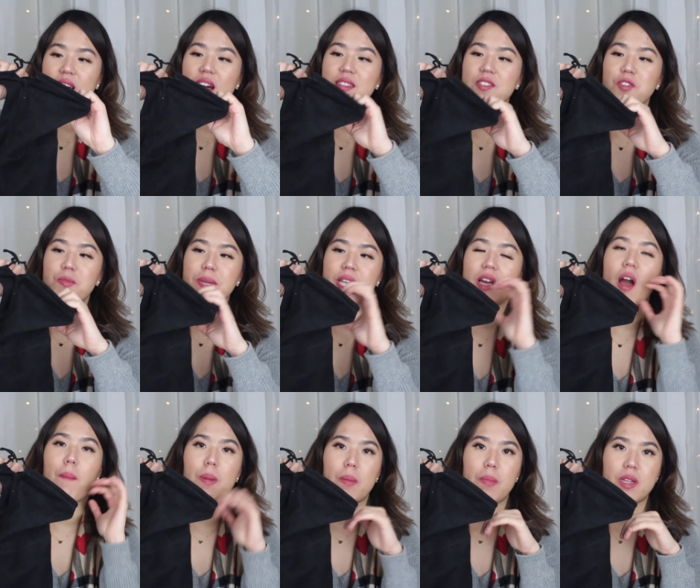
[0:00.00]
got so many
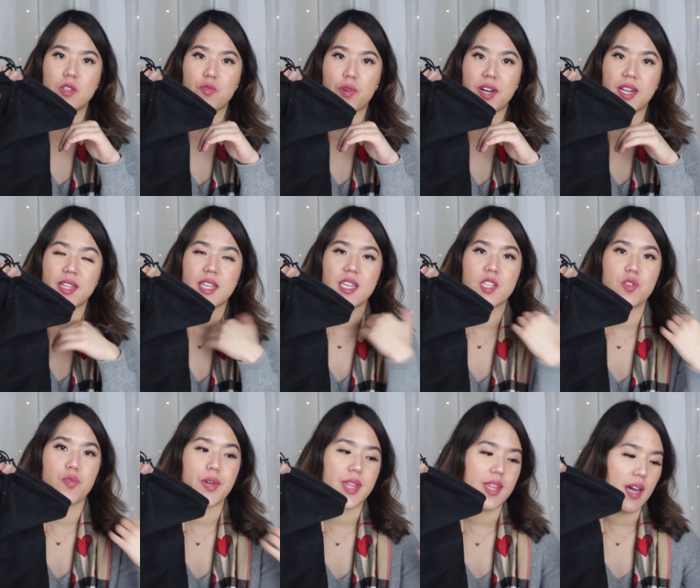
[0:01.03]
compliments wearing this
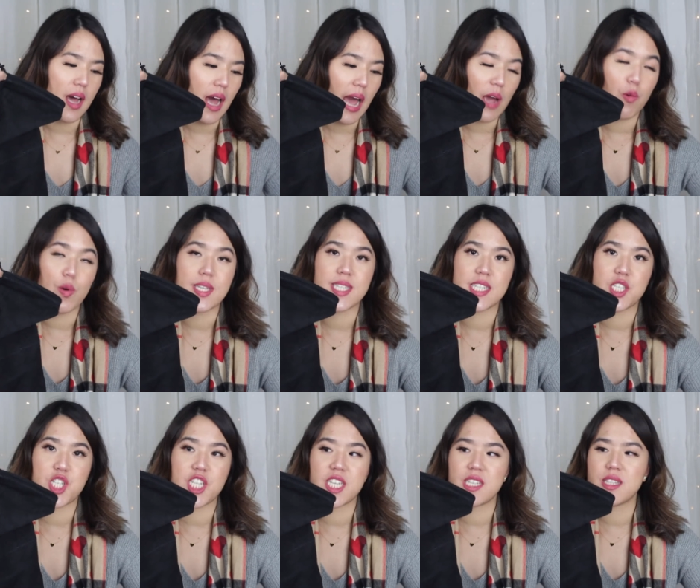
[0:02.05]
with the high-waisted
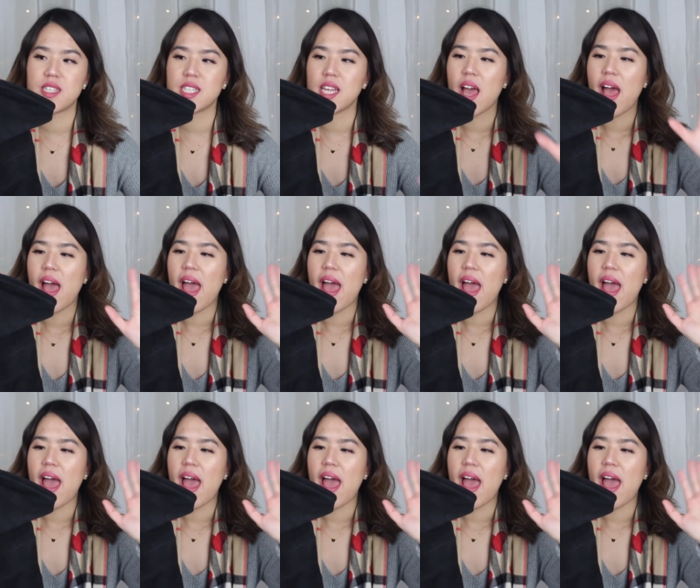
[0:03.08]
jeans,